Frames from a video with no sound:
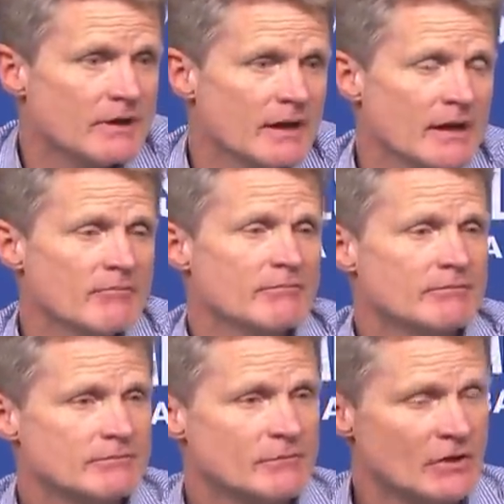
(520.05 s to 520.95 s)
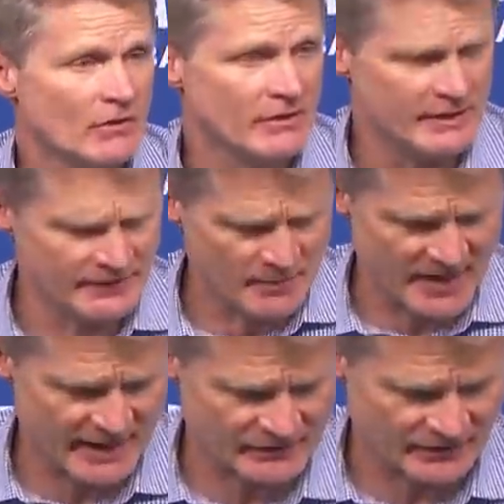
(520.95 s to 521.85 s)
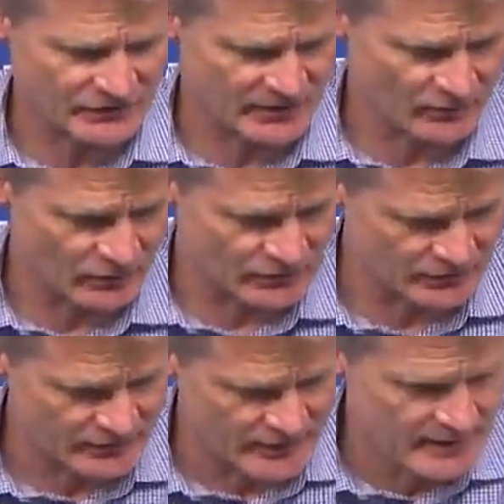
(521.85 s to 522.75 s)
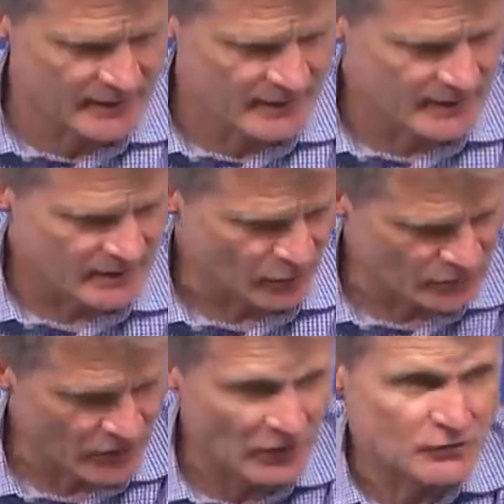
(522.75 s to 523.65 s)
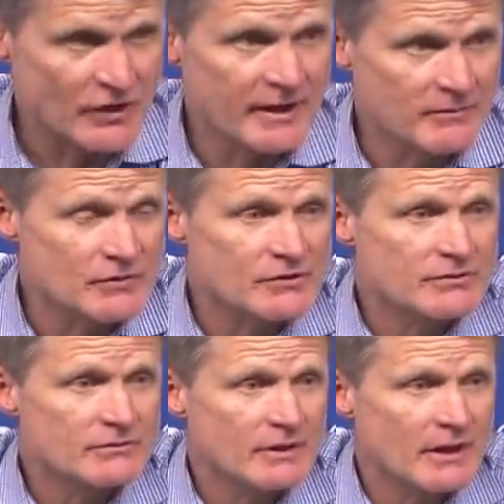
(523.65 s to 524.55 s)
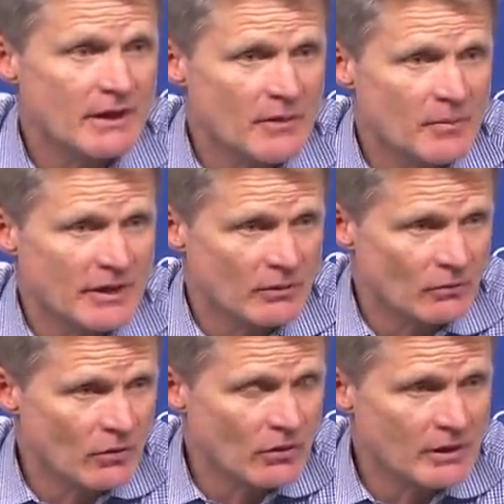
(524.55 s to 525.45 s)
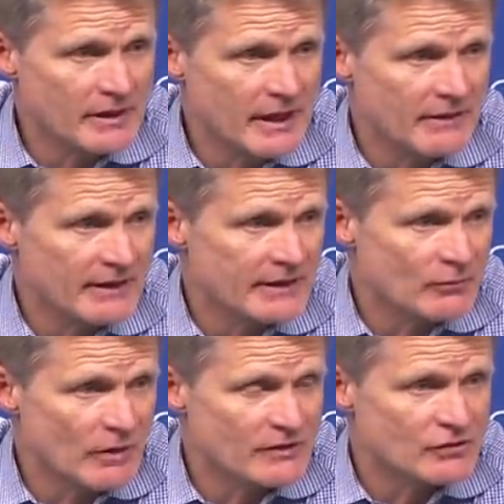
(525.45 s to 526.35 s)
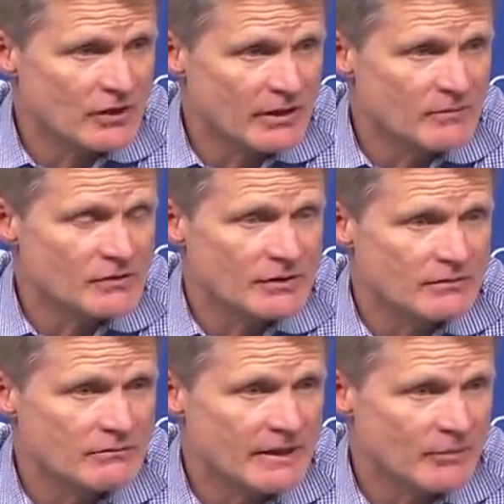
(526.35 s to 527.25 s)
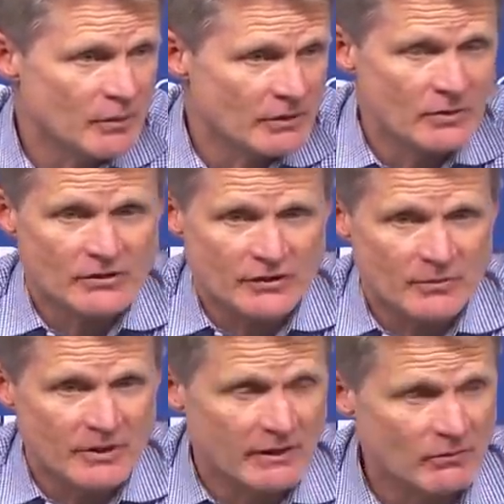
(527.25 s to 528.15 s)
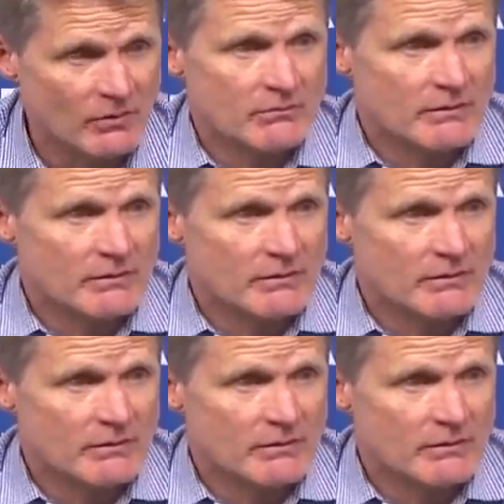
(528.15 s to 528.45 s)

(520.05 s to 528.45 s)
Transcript: Um, you know, in the past, this team was it was all James uh, on the pick and roll, and now they can rest James and, and put Chris on the pick and roll.